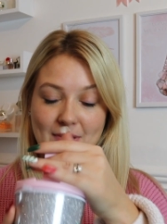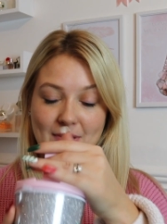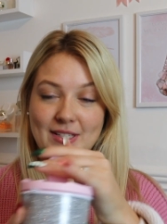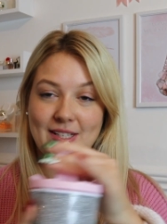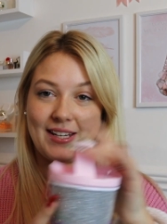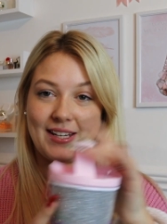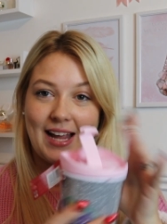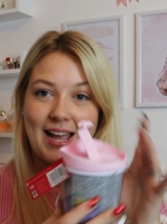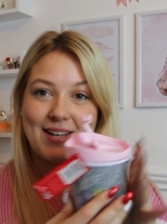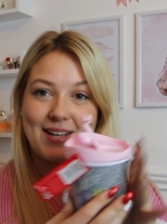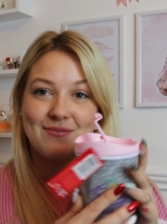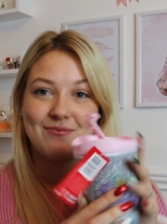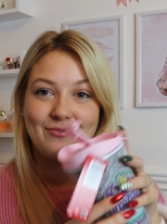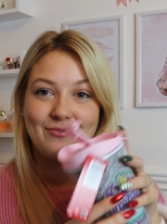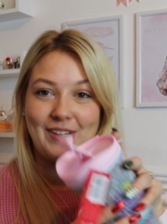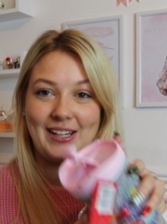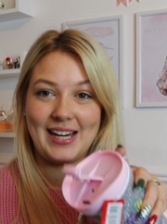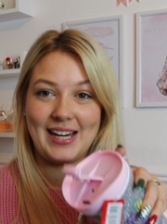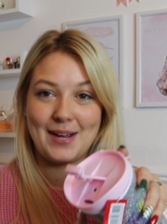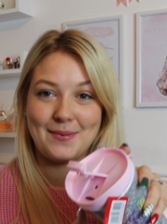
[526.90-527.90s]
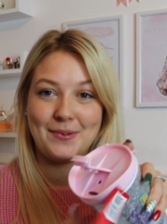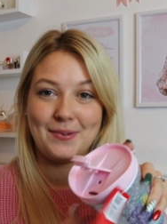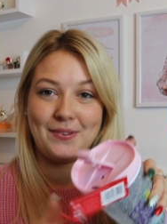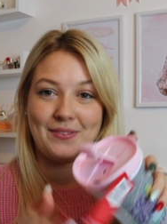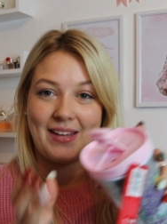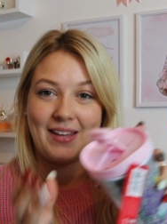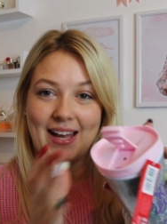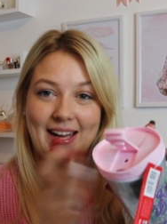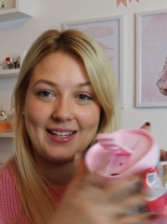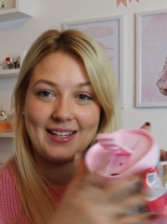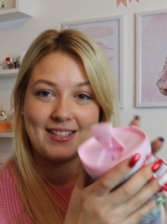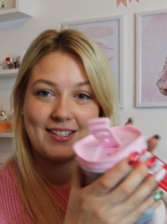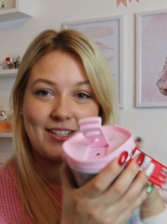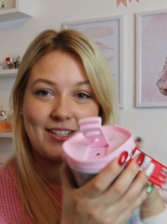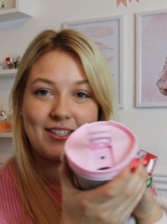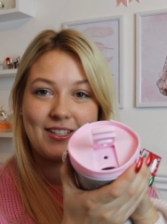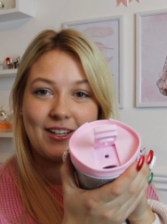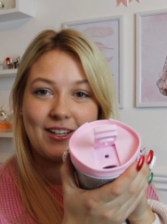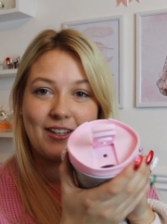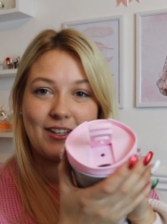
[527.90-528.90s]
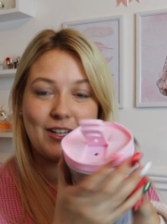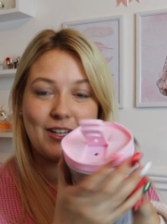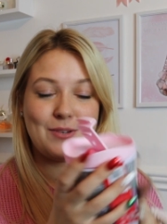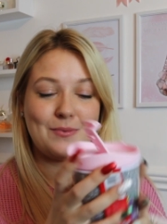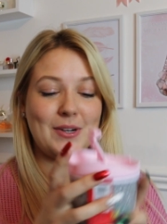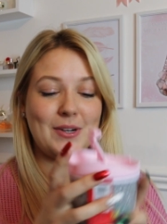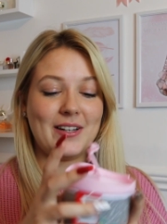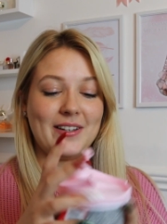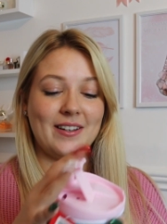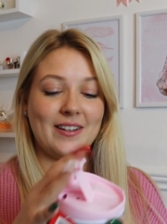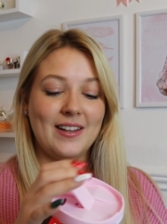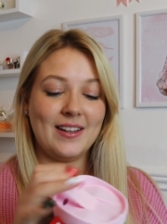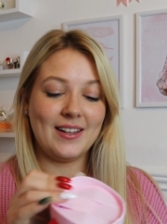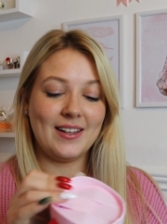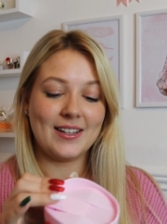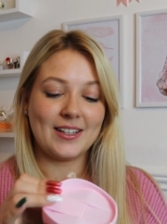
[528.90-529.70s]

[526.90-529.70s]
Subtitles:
So yeah, really happy with that. It's just a cute one.